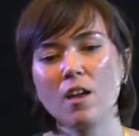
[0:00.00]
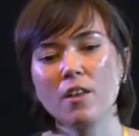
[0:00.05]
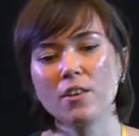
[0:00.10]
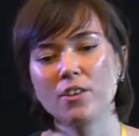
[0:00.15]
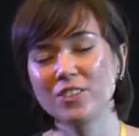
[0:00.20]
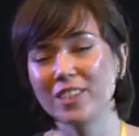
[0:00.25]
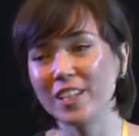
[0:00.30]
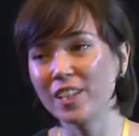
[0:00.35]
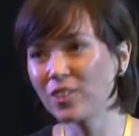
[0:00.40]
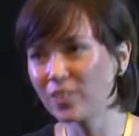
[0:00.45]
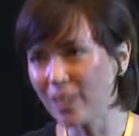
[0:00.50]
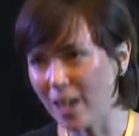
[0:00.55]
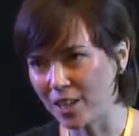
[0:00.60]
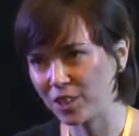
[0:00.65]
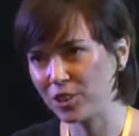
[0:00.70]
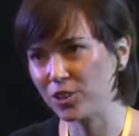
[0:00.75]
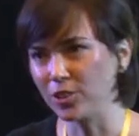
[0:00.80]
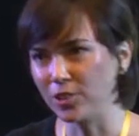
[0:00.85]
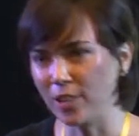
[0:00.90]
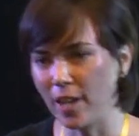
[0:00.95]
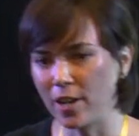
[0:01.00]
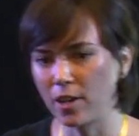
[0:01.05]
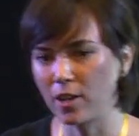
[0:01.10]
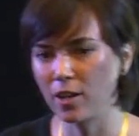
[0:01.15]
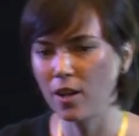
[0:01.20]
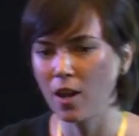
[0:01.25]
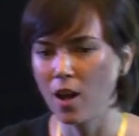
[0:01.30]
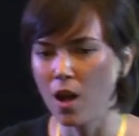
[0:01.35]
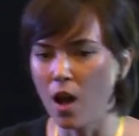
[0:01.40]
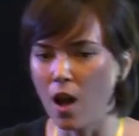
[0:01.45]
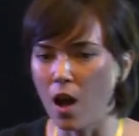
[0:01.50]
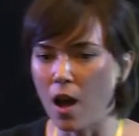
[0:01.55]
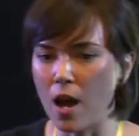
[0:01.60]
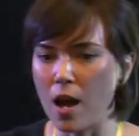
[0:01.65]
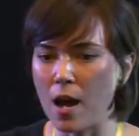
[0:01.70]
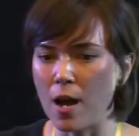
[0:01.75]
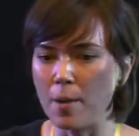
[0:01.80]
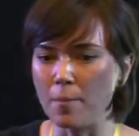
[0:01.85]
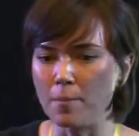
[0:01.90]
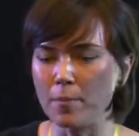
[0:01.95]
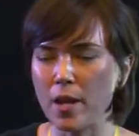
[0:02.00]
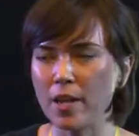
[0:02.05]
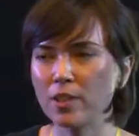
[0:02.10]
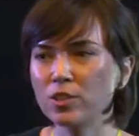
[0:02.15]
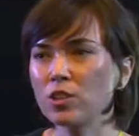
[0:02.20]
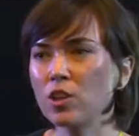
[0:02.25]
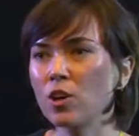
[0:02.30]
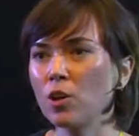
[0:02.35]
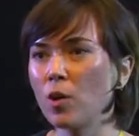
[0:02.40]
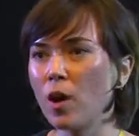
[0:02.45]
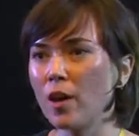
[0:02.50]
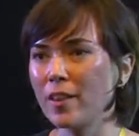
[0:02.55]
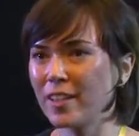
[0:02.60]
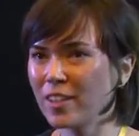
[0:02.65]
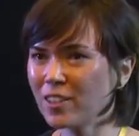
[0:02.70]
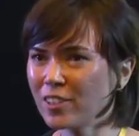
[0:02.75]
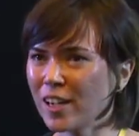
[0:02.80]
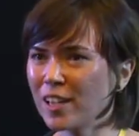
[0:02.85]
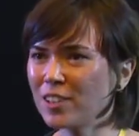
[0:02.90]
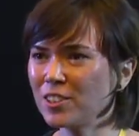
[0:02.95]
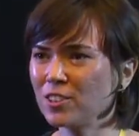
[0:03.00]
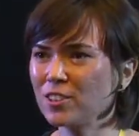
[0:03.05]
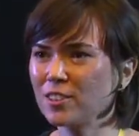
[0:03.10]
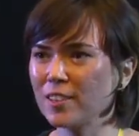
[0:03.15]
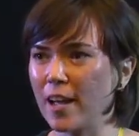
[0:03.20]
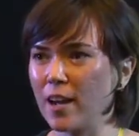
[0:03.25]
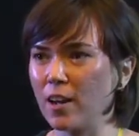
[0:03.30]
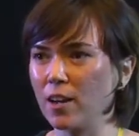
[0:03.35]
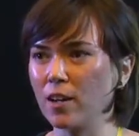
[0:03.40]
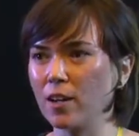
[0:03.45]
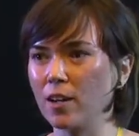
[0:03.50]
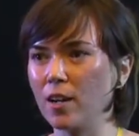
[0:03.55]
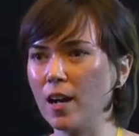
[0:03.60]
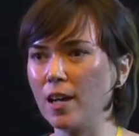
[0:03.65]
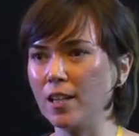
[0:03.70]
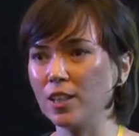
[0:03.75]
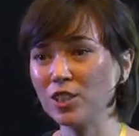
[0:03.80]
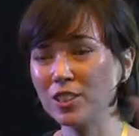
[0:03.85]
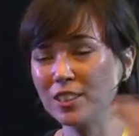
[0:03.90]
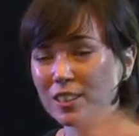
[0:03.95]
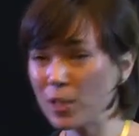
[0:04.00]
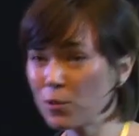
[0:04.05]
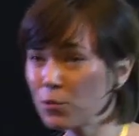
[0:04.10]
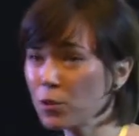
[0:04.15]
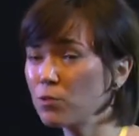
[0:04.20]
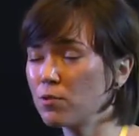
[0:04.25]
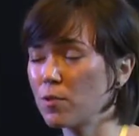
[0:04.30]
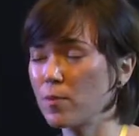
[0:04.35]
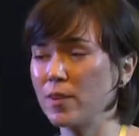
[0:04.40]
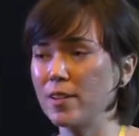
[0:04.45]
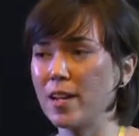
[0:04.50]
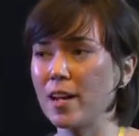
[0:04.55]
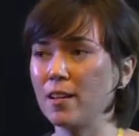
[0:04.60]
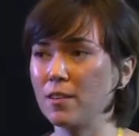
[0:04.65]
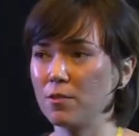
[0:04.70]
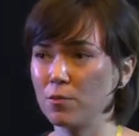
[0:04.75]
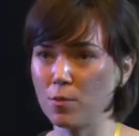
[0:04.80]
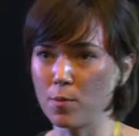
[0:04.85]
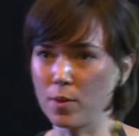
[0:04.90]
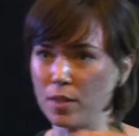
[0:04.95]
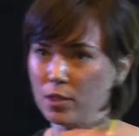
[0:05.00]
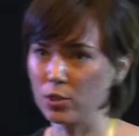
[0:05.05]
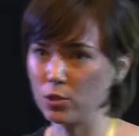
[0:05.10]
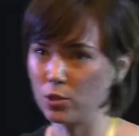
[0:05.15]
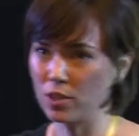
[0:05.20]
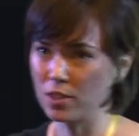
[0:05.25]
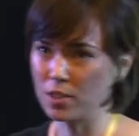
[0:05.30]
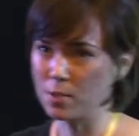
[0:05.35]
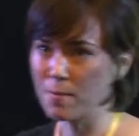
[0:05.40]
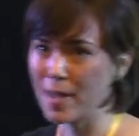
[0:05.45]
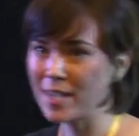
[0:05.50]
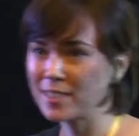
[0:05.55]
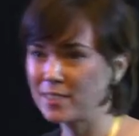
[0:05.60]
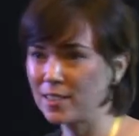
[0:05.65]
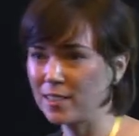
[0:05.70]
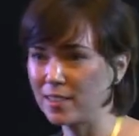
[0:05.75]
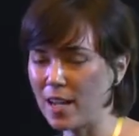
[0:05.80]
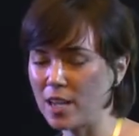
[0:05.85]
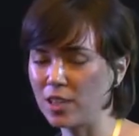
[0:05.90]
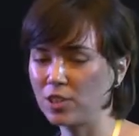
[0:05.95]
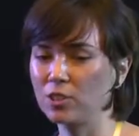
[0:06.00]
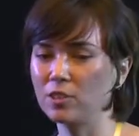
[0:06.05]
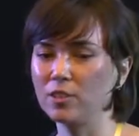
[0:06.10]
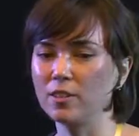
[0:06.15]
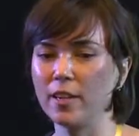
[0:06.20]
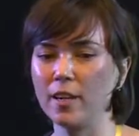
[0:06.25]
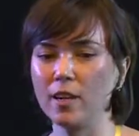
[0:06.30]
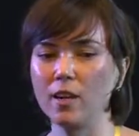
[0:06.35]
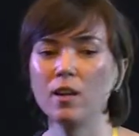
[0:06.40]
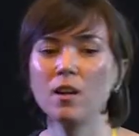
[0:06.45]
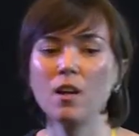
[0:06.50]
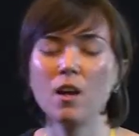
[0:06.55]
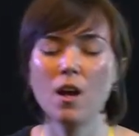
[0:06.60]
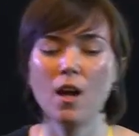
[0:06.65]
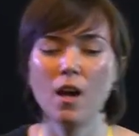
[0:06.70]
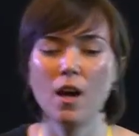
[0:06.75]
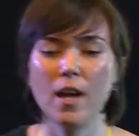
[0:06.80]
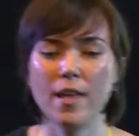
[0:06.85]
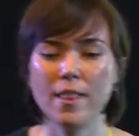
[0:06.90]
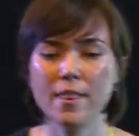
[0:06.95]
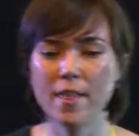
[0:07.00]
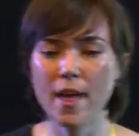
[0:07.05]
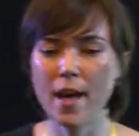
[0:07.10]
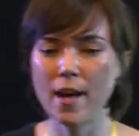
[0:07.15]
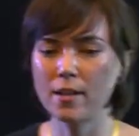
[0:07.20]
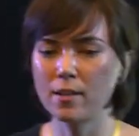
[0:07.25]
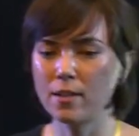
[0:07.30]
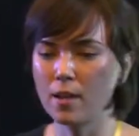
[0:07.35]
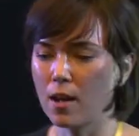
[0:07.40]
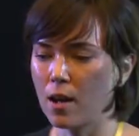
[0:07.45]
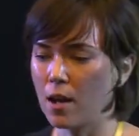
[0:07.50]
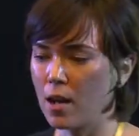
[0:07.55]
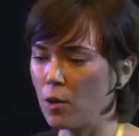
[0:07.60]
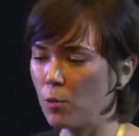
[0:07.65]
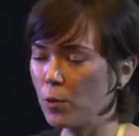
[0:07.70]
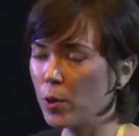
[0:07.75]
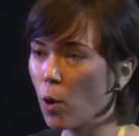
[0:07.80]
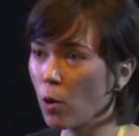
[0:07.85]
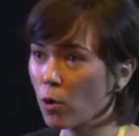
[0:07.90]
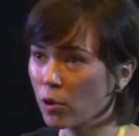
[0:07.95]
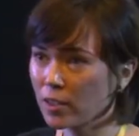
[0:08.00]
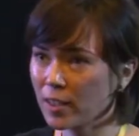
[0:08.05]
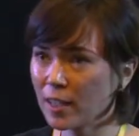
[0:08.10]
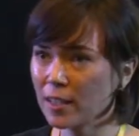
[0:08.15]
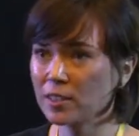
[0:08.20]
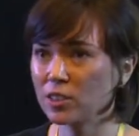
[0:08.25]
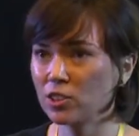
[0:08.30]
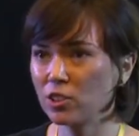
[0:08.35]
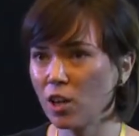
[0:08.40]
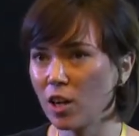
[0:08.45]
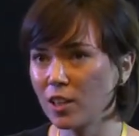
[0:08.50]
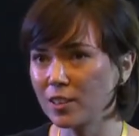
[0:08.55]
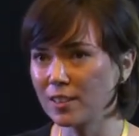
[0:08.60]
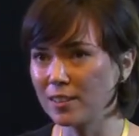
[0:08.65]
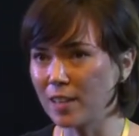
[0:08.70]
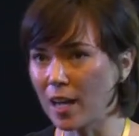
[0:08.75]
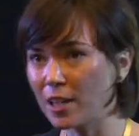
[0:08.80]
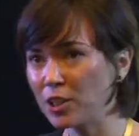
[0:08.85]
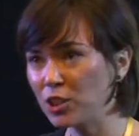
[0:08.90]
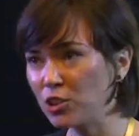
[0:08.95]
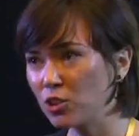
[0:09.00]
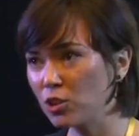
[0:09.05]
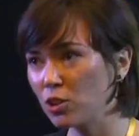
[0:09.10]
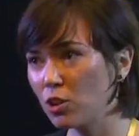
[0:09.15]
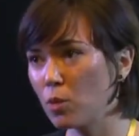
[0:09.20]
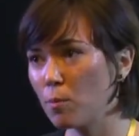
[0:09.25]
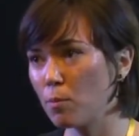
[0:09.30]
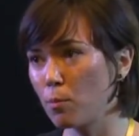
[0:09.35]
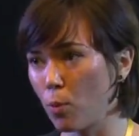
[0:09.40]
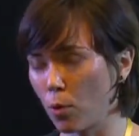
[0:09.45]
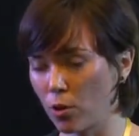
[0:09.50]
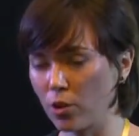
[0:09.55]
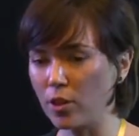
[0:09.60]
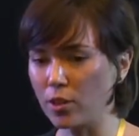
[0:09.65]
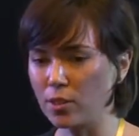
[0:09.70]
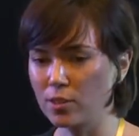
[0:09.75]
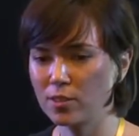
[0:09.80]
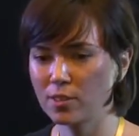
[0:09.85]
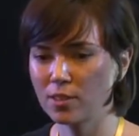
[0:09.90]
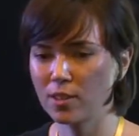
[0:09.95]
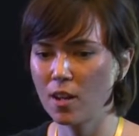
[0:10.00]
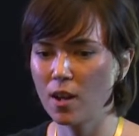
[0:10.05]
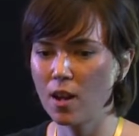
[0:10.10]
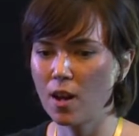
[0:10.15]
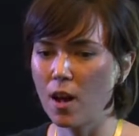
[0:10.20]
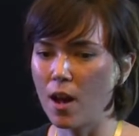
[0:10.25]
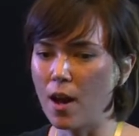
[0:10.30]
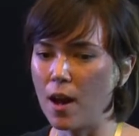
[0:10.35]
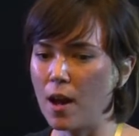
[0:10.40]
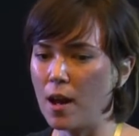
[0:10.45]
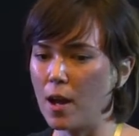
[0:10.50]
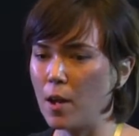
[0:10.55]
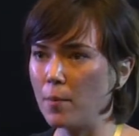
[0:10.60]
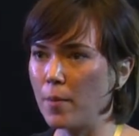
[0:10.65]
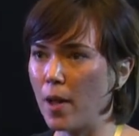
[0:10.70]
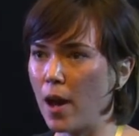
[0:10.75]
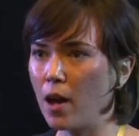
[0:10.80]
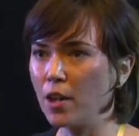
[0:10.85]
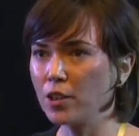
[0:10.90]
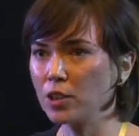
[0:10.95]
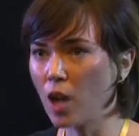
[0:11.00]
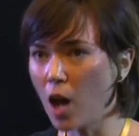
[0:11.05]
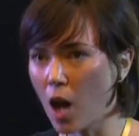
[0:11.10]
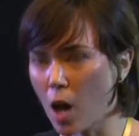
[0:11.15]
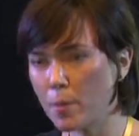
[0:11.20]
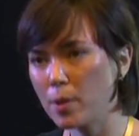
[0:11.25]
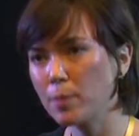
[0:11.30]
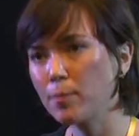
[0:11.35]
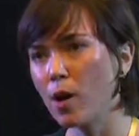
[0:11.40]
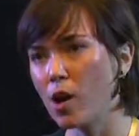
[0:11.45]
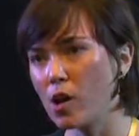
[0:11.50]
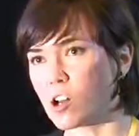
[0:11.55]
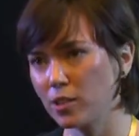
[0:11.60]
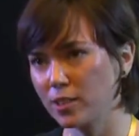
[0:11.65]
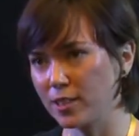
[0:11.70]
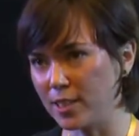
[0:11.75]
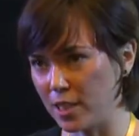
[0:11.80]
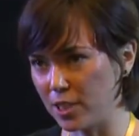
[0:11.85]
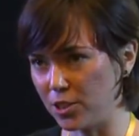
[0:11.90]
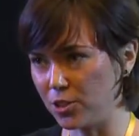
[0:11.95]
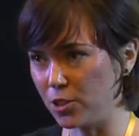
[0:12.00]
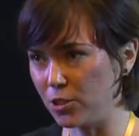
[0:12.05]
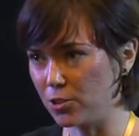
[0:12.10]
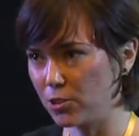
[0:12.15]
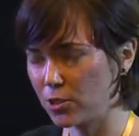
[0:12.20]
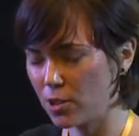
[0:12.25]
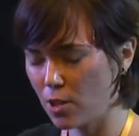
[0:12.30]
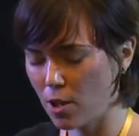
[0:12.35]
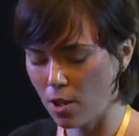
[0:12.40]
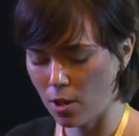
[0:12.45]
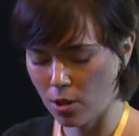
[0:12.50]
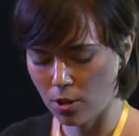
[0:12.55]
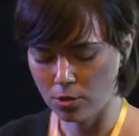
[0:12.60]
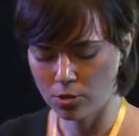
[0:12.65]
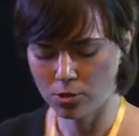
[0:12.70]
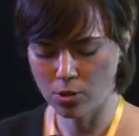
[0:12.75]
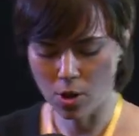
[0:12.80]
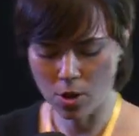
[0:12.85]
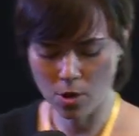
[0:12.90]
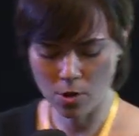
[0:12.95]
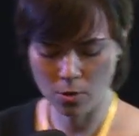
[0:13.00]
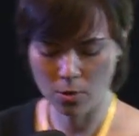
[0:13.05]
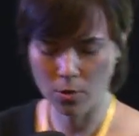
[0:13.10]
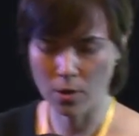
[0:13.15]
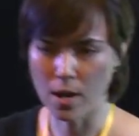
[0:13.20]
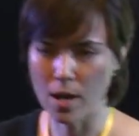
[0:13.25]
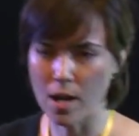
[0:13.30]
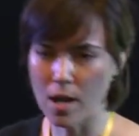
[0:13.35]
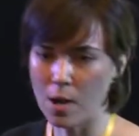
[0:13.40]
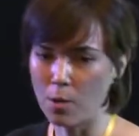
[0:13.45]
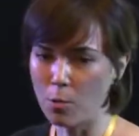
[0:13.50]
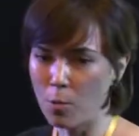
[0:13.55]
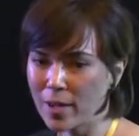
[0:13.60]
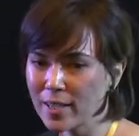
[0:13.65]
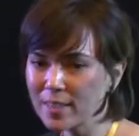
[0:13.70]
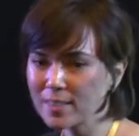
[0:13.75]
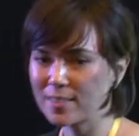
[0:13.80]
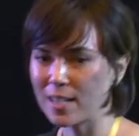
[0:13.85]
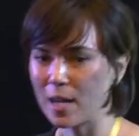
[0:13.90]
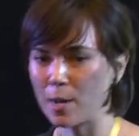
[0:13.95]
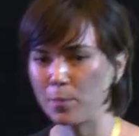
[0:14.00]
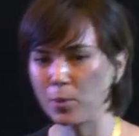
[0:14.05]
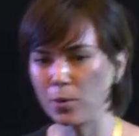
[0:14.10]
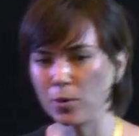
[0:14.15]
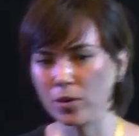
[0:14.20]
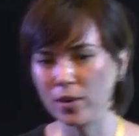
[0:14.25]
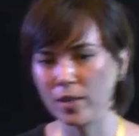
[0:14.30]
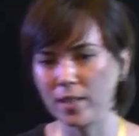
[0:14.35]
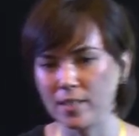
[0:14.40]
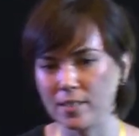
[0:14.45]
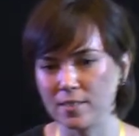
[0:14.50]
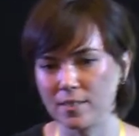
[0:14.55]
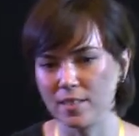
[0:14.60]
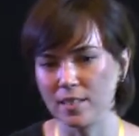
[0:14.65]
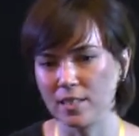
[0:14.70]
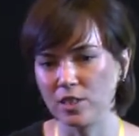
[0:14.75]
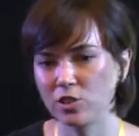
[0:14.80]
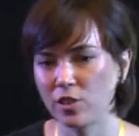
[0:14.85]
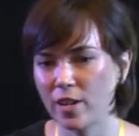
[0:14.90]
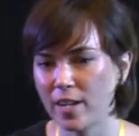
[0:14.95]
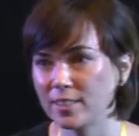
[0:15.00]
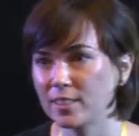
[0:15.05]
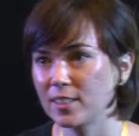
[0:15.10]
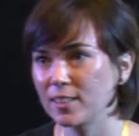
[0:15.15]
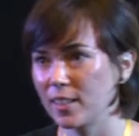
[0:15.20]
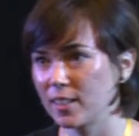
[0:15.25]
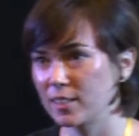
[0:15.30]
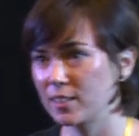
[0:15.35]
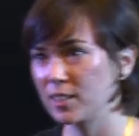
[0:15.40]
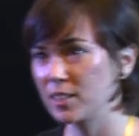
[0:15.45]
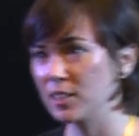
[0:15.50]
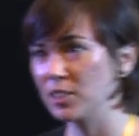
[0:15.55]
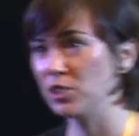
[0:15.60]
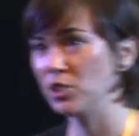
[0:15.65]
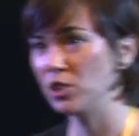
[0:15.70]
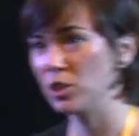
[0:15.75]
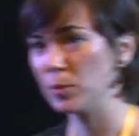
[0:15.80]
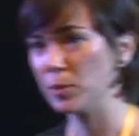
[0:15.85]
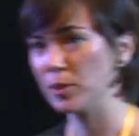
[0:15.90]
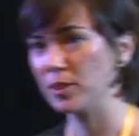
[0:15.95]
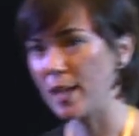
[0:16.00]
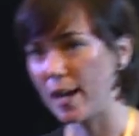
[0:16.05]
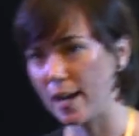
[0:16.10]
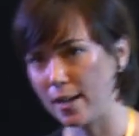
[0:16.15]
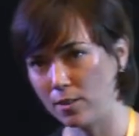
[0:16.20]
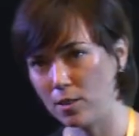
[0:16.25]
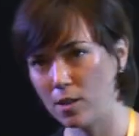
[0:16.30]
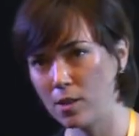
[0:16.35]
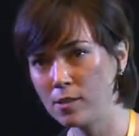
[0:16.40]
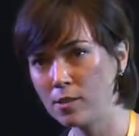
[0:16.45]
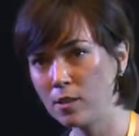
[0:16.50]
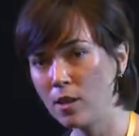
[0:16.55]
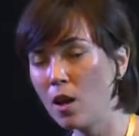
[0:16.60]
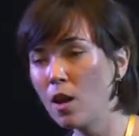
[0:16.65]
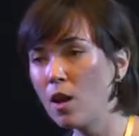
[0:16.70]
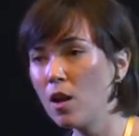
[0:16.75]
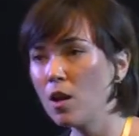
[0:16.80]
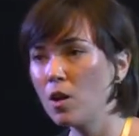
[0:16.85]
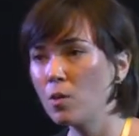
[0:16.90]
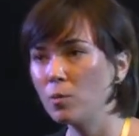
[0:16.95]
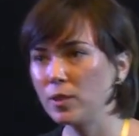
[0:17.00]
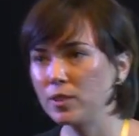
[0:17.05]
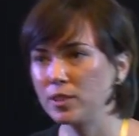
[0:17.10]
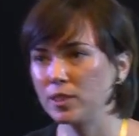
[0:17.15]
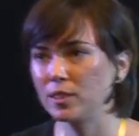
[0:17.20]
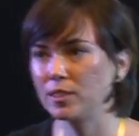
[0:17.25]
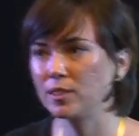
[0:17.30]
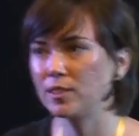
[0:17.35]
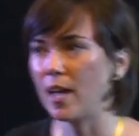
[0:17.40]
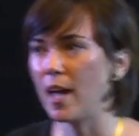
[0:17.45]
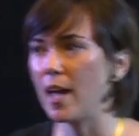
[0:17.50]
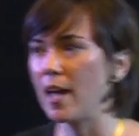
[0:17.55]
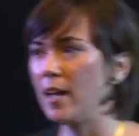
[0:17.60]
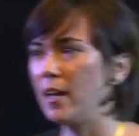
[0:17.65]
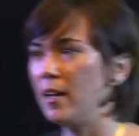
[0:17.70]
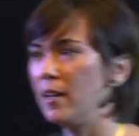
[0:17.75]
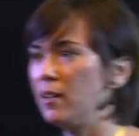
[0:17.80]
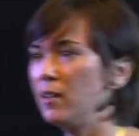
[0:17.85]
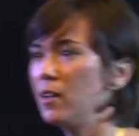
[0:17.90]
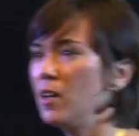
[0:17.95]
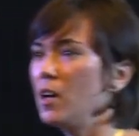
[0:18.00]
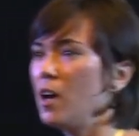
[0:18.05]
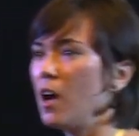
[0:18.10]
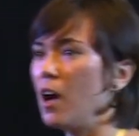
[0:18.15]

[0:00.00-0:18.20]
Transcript: There's an international layer. And so on the international layer, it looks different from the sort of domestic national layer in that we organize across national borders on common policy issues. So one example is the Transatlantic Consumer Dialogue, which is a